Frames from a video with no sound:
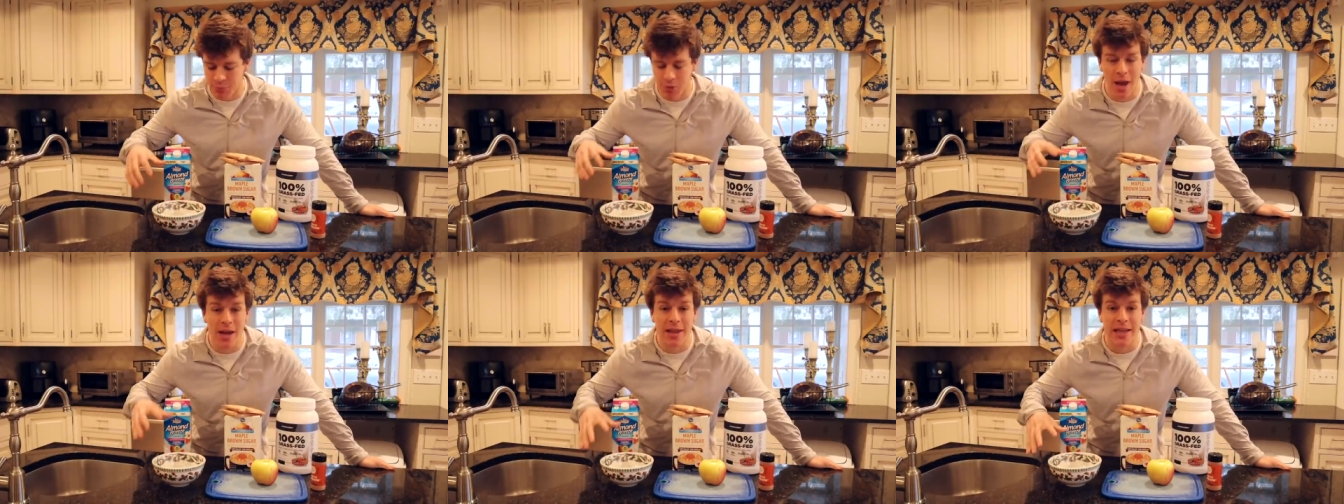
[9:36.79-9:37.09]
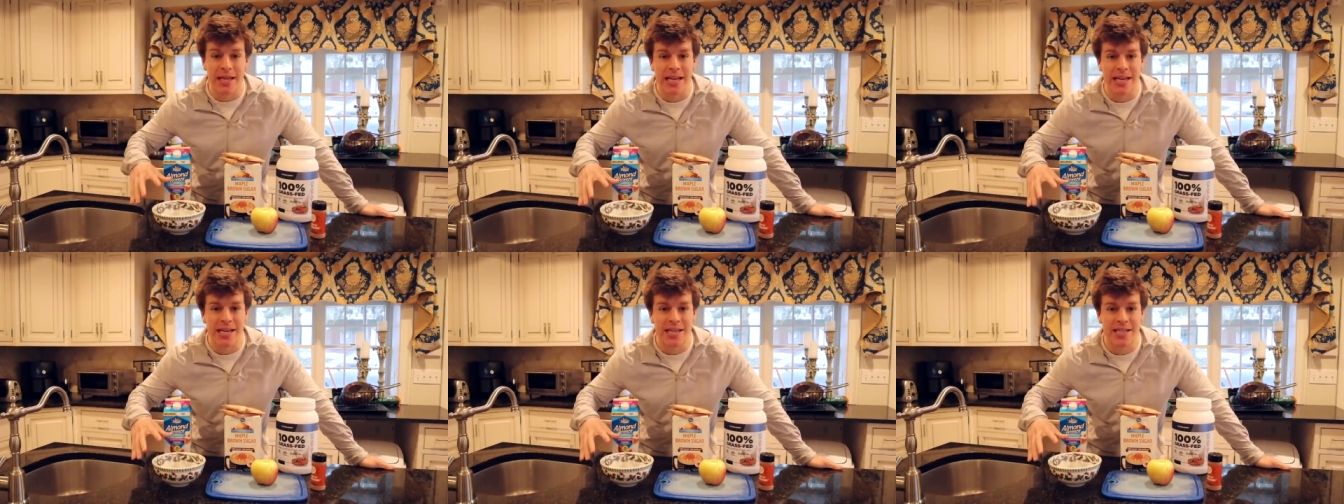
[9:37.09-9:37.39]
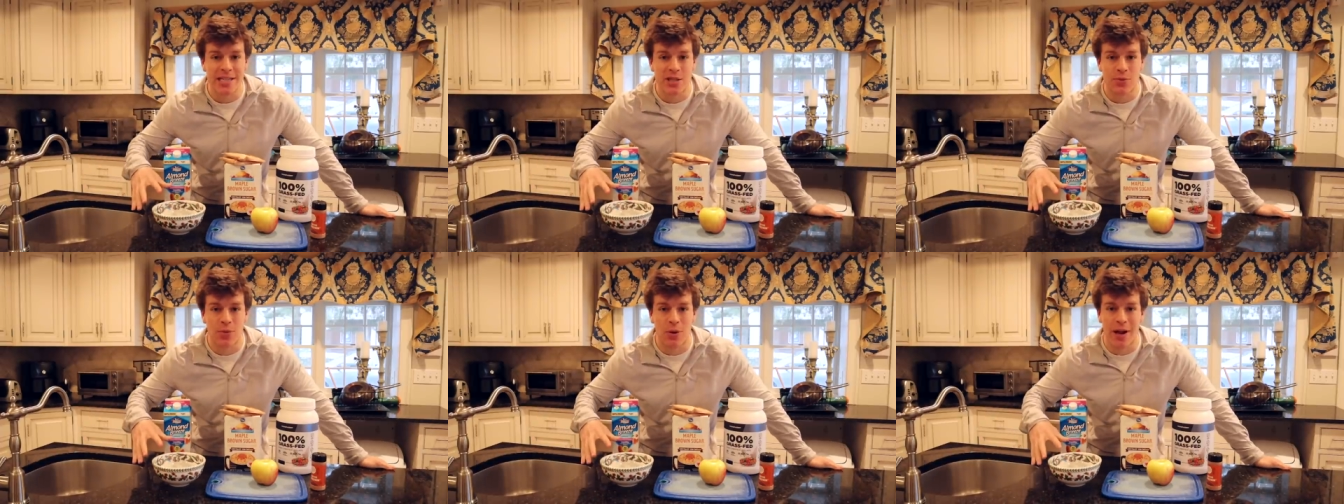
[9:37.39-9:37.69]
probably the
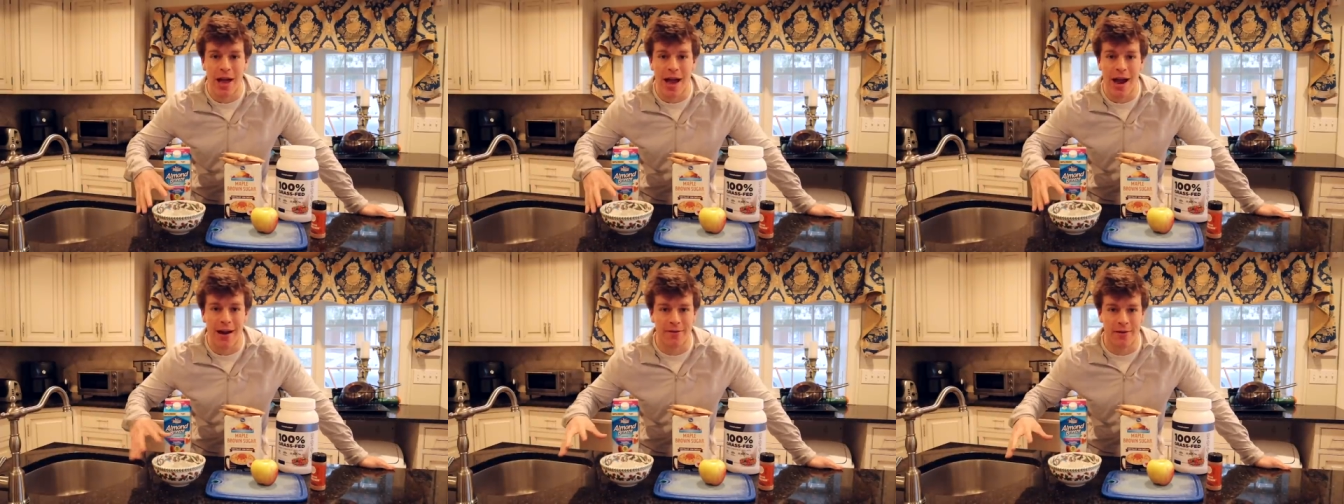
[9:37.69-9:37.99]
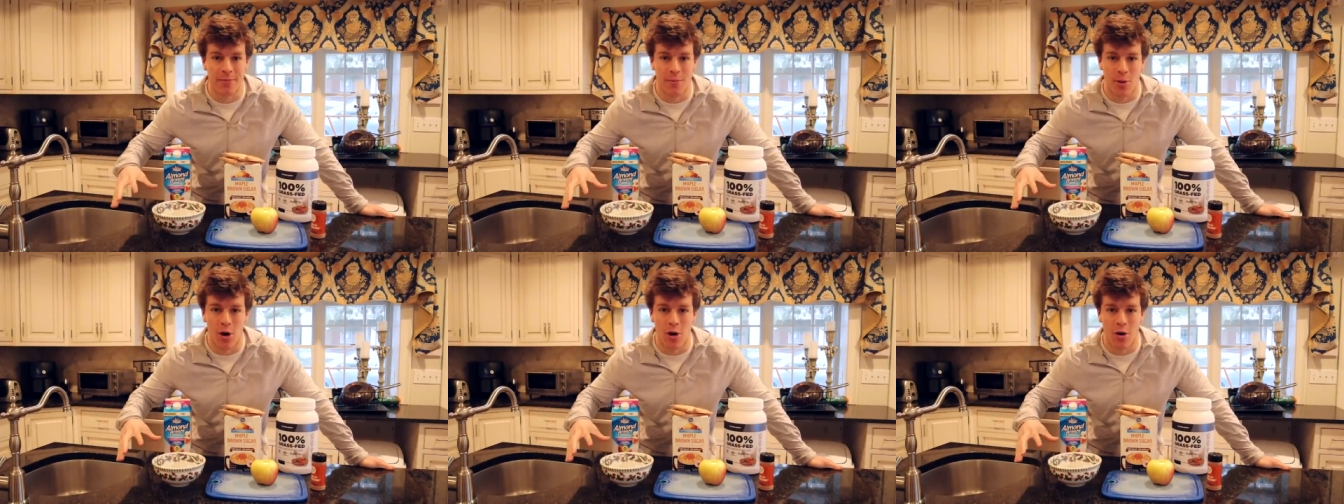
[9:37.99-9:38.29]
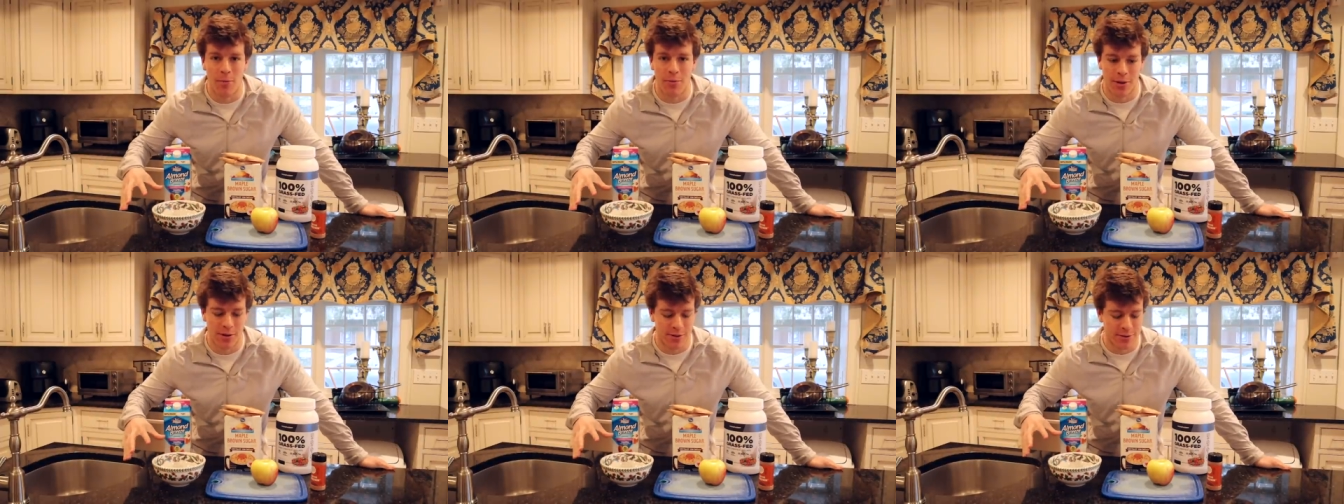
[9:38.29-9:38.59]
easiest one out of them
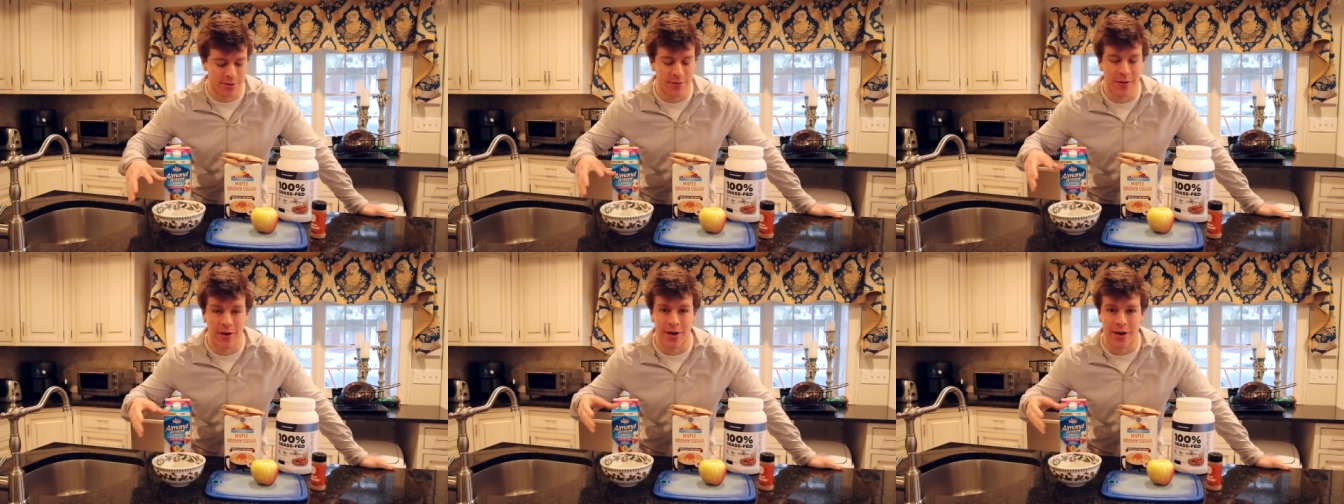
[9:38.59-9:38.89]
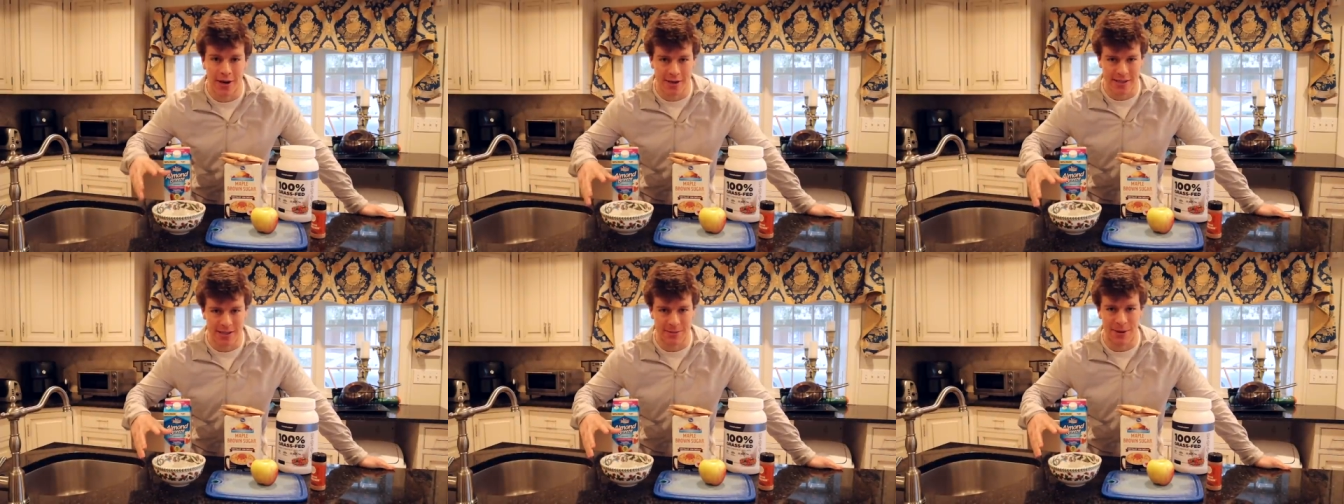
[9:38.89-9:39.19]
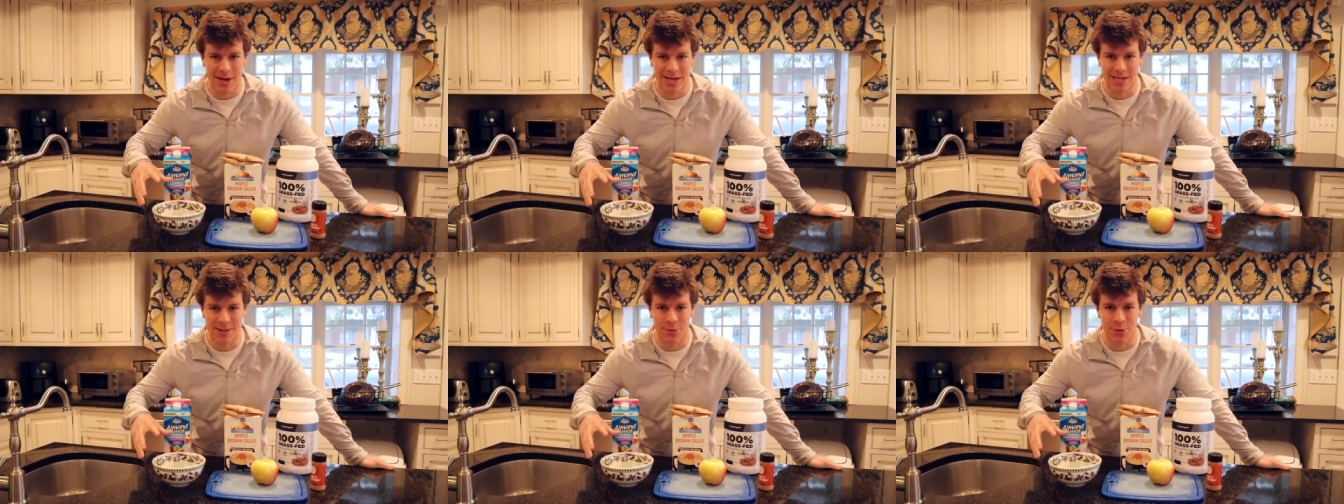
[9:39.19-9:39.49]
all, but also very
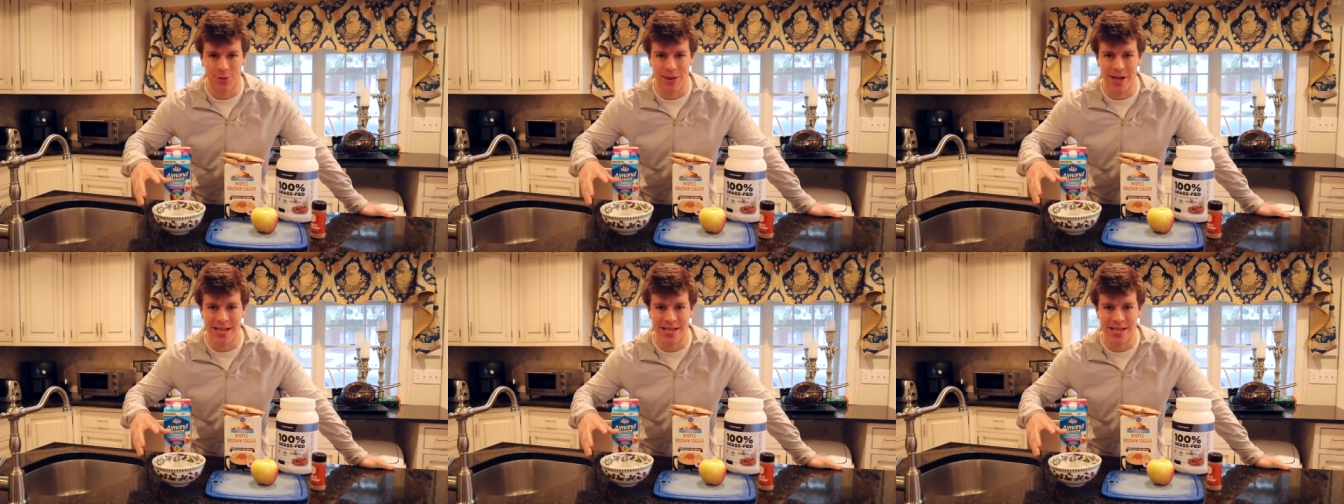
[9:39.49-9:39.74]
customizable.